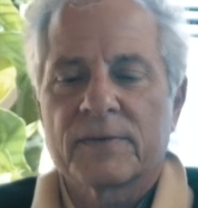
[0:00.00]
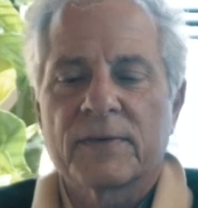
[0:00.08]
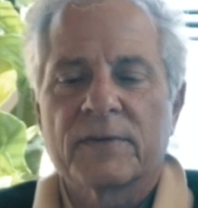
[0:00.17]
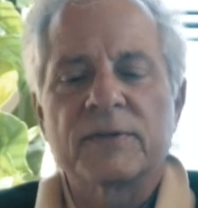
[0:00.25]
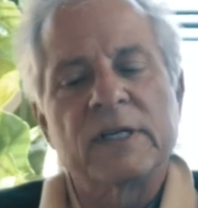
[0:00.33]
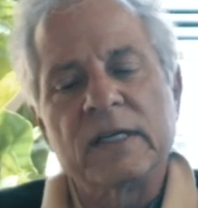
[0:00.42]
or
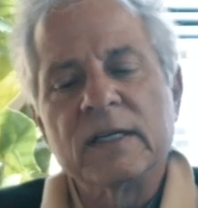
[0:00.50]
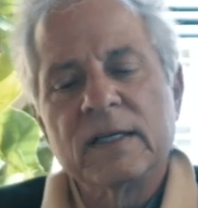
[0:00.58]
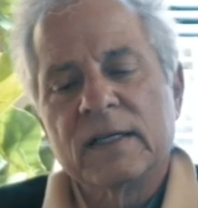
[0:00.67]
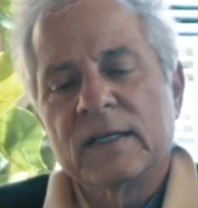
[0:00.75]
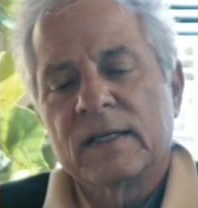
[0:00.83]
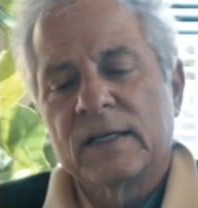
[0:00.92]
50.
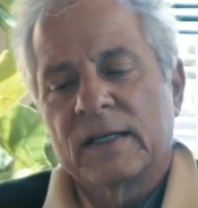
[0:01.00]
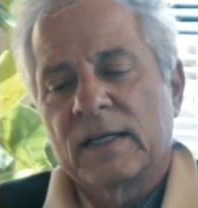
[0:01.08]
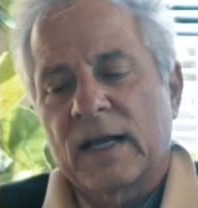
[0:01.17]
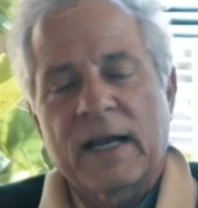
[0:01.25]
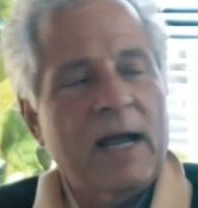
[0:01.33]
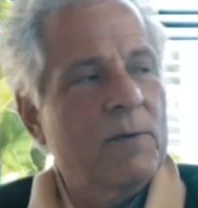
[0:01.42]

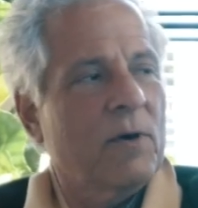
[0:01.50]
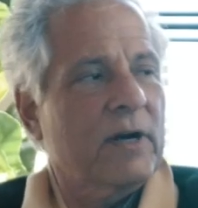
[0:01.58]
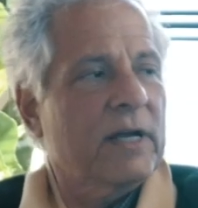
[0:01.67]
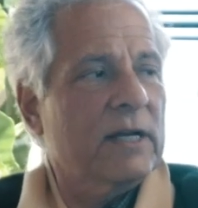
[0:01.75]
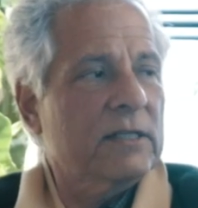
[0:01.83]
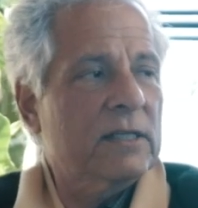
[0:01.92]
And I walk
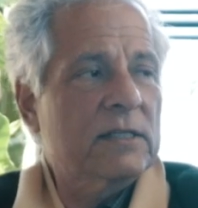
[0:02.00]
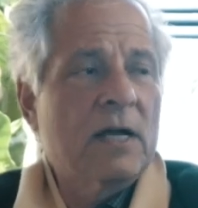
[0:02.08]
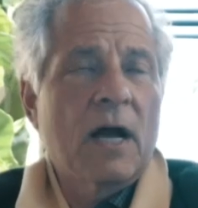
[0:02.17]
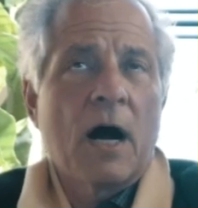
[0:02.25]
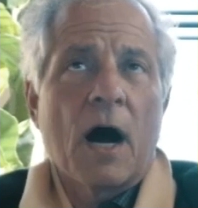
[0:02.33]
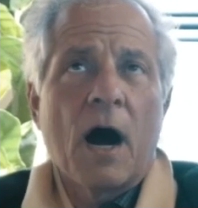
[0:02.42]
in, and he says,
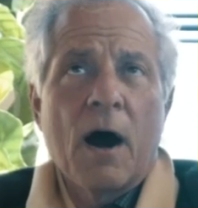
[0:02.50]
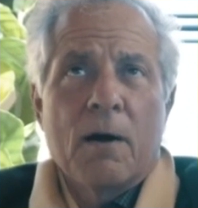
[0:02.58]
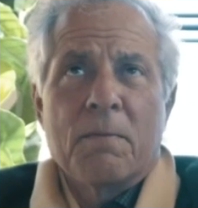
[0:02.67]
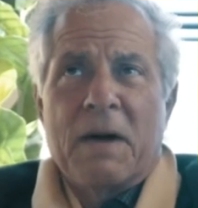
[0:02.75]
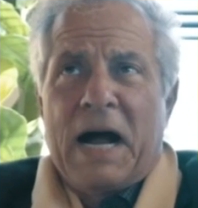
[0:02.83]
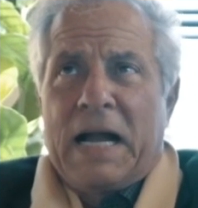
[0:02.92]

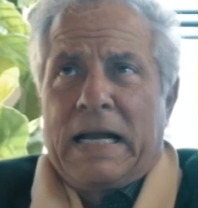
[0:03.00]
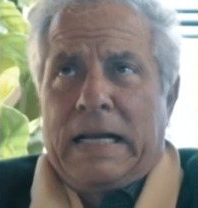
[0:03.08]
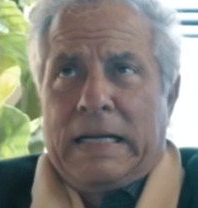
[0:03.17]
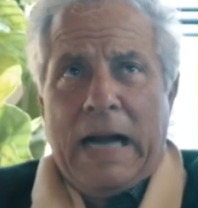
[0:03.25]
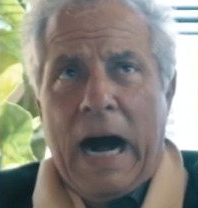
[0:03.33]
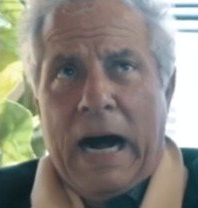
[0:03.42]
oh my
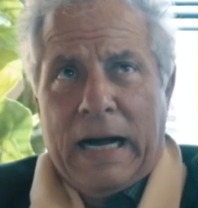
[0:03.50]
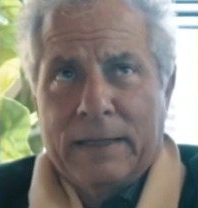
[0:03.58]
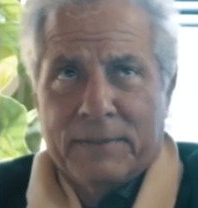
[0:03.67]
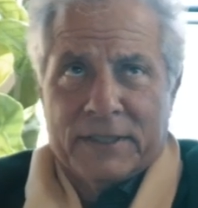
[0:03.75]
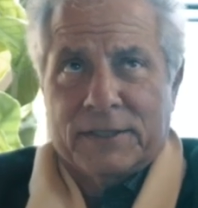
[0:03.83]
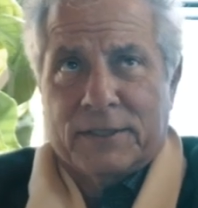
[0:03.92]
God,
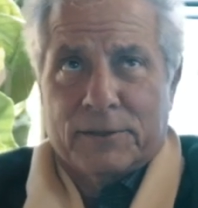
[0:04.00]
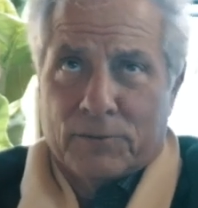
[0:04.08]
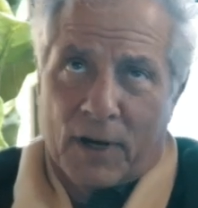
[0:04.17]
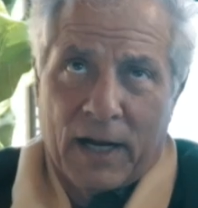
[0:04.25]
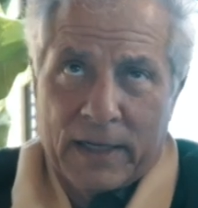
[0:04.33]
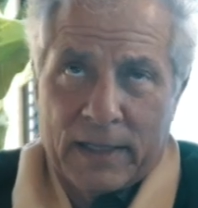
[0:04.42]
Mr.
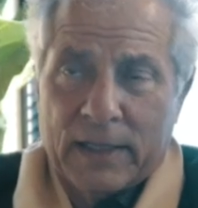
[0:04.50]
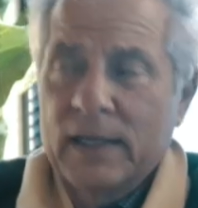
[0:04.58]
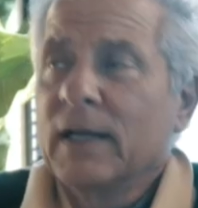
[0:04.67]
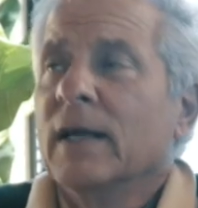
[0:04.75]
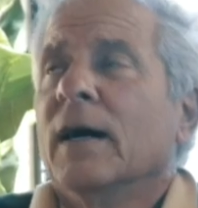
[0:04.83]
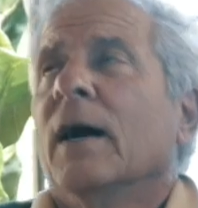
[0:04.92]
Duany.
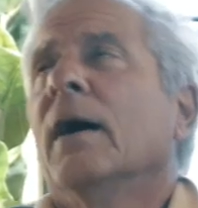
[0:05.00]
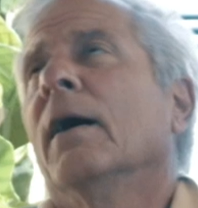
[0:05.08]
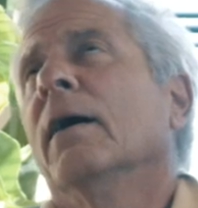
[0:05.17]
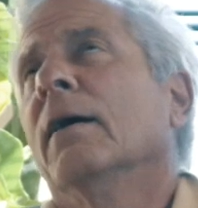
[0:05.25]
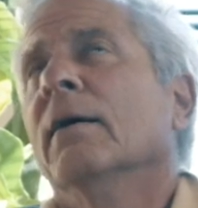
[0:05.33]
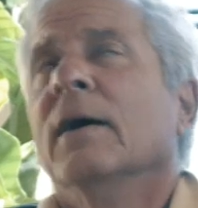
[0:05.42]

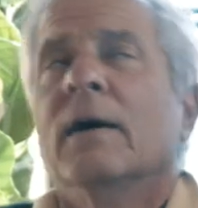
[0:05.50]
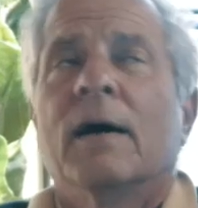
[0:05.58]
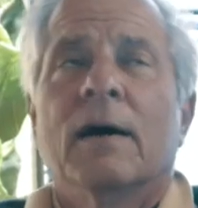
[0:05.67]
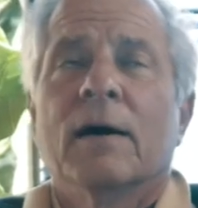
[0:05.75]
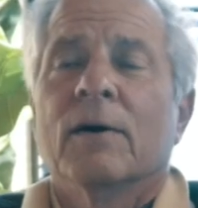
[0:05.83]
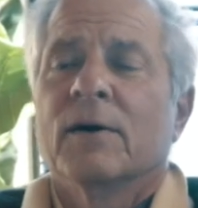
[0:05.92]

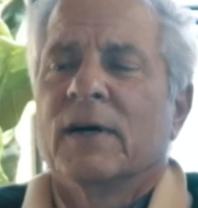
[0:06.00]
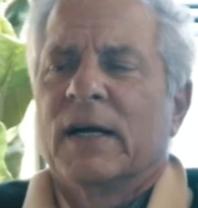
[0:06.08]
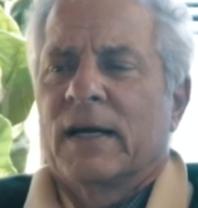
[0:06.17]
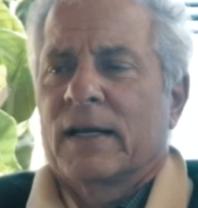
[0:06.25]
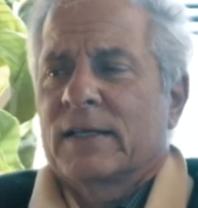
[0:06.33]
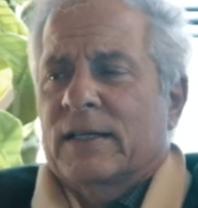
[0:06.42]
Oh.
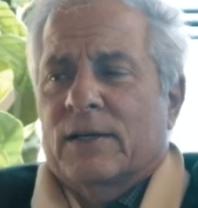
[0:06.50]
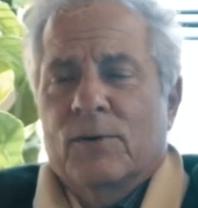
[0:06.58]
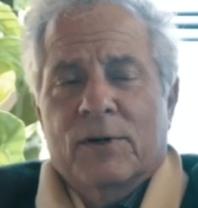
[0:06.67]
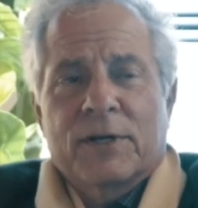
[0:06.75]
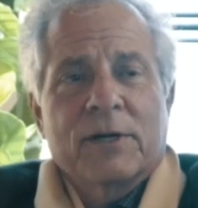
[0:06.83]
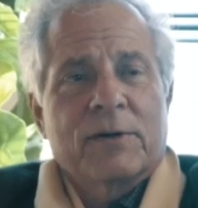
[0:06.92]
And I said,
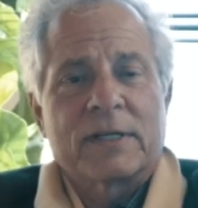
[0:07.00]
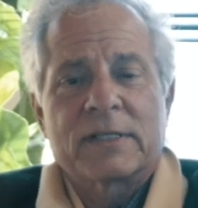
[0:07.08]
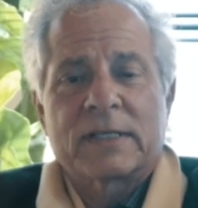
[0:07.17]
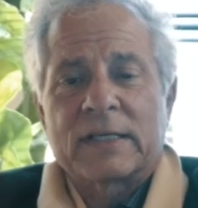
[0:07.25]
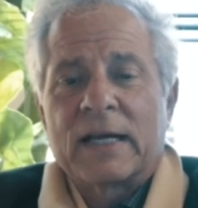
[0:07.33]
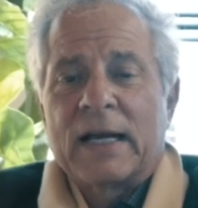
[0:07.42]
who are you? And he
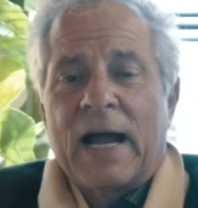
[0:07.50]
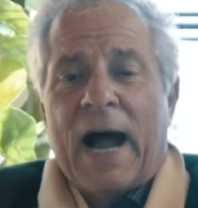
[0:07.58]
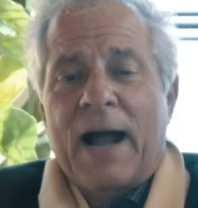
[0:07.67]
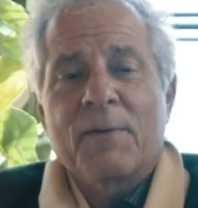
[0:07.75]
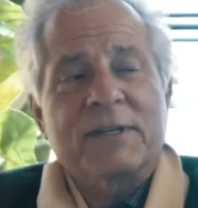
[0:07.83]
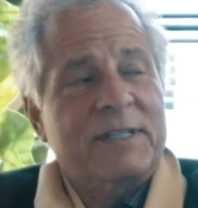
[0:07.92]
says,
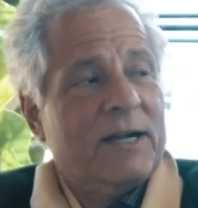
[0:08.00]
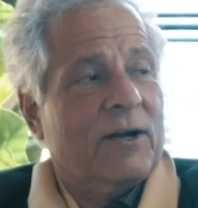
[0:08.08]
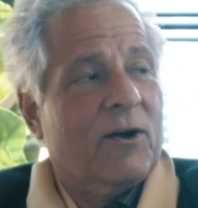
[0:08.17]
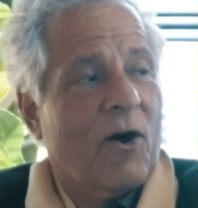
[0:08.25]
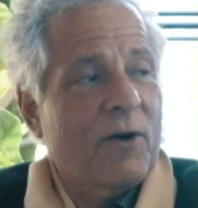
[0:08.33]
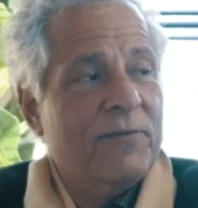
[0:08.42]
I was that
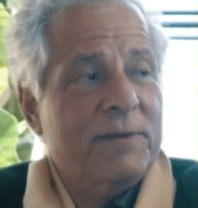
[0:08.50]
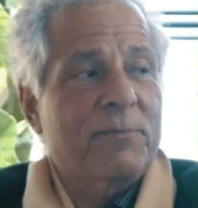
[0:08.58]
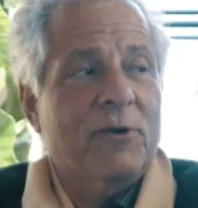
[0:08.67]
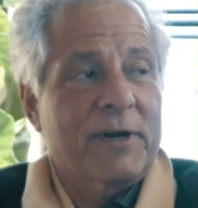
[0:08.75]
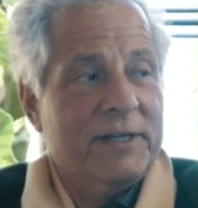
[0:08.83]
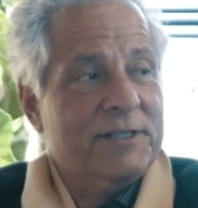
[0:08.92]
coffee
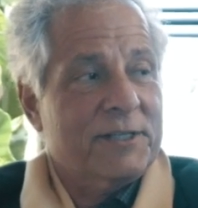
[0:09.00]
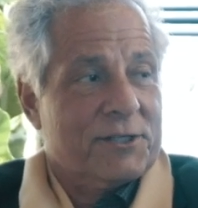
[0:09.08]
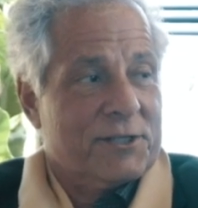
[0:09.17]
boy at the